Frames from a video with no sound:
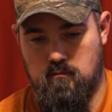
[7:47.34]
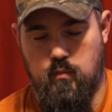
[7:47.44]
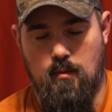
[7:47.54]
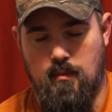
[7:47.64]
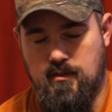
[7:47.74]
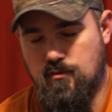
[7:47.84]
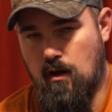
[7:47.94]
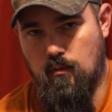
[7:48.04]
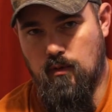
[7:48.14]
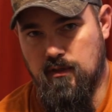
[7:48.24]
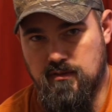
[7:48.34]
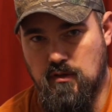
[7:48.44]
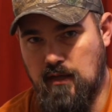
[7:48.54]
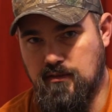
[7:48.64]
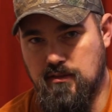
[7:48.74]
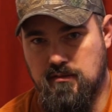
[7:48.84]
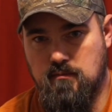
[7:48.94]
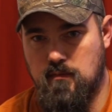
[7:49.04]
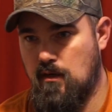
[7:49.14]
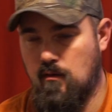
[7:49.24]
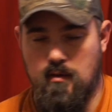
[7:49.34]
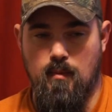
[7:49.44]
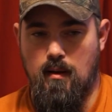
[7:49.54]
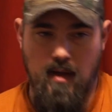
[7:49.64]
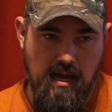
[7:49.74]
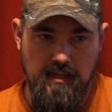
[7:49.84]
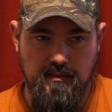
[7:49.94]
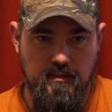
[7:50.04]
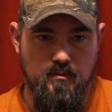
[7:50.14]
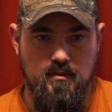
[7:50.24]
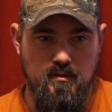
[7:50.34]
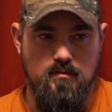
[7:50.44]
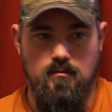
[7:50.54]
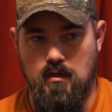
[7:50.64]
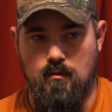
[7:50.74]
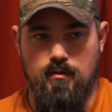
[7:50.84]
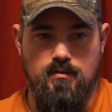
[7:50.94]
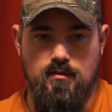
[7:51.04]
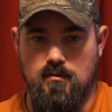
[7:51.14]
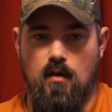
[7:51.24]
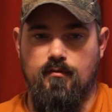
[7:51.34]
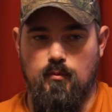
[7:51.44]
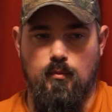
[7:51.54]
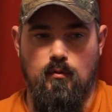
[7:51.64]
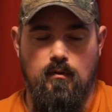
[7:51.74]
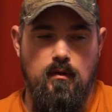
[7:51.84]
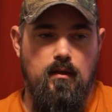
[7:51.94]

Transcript: what my draw was. So I just, you know, in my mind, it was just, you know, this is comfortable.